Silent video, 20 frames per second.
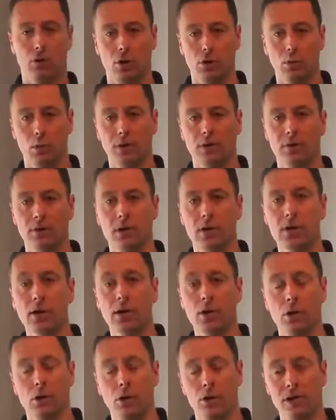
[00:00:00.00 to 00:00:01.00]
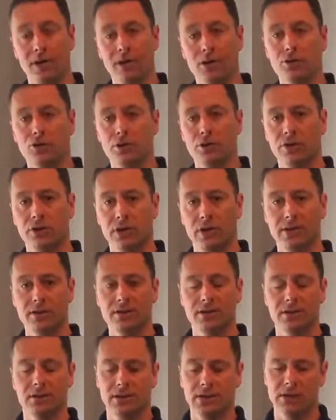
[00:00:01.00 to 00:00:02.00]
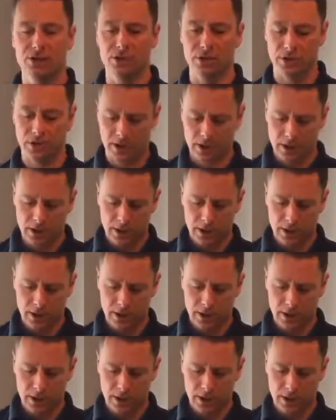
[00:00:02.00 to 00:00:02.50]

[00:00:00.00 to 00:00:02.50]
or one or an issue in your installation.